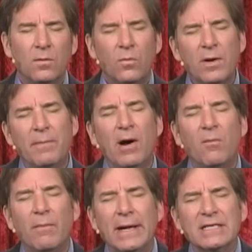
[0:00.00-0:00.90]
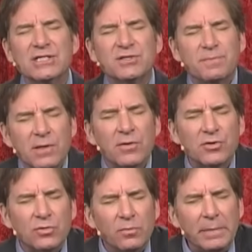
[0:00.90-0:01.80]
what about my
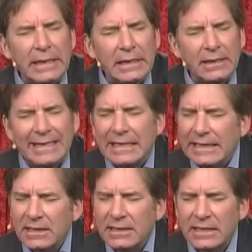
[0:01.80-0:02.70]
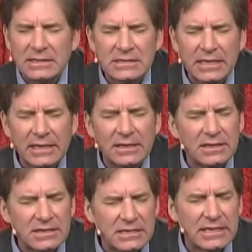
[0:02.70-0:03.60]
spiritual being? Can it get sick and
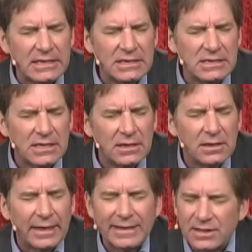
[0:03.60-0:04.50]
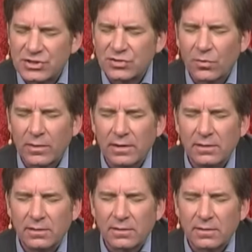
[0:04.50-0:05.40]
diseased and distorted?